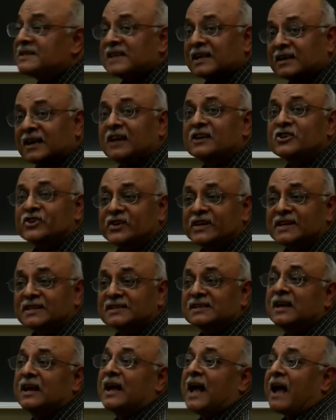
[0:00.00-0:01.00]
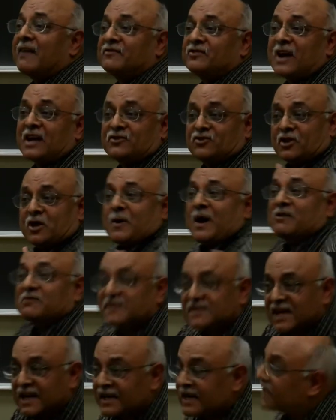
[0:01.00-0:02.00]
that countries have tried to go
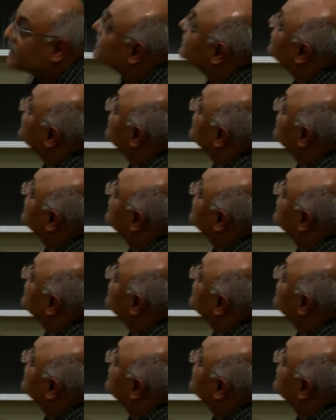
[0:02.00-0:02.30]
outside it.